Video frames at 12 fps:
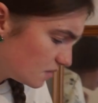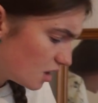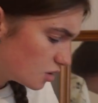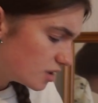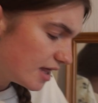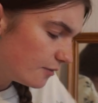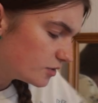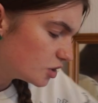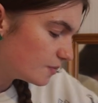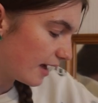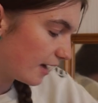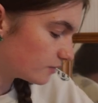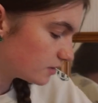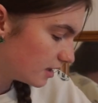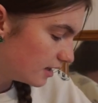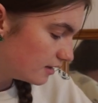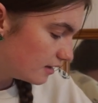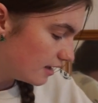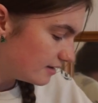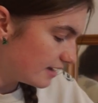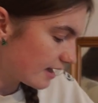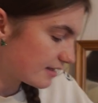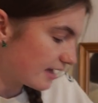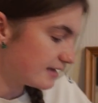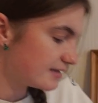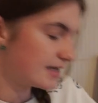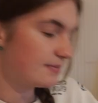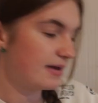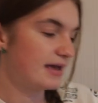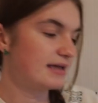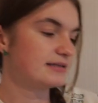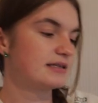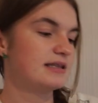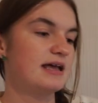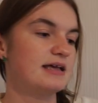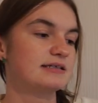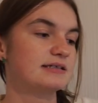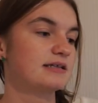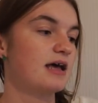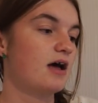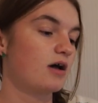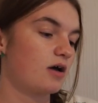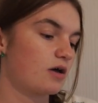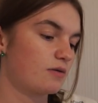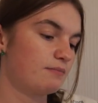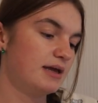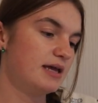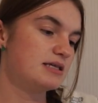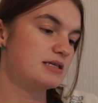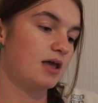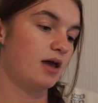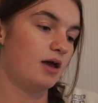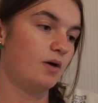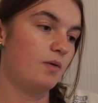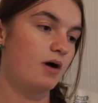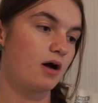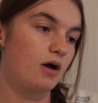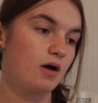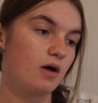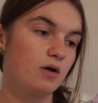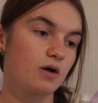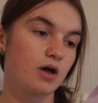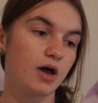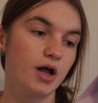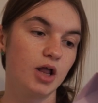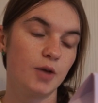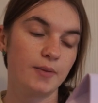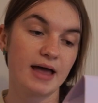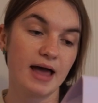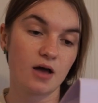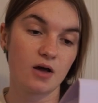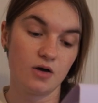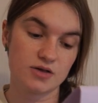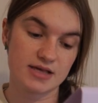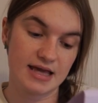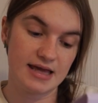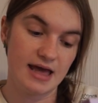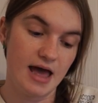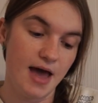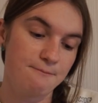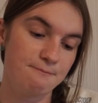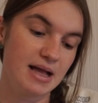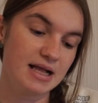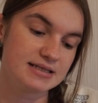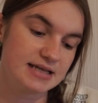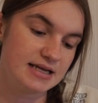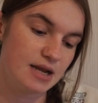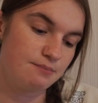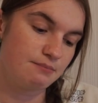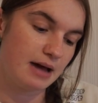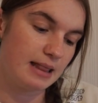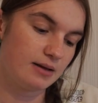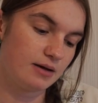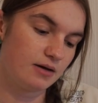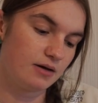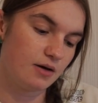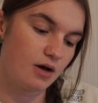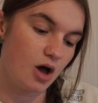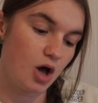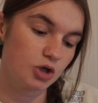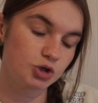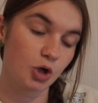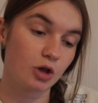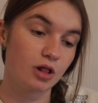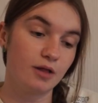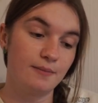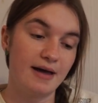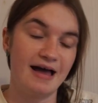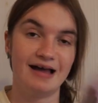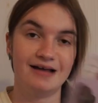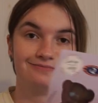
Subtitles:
So they were £2. Next item is this Me To You Curl Up And Get Cozy Melting Mallow Hot Chocolate Bear.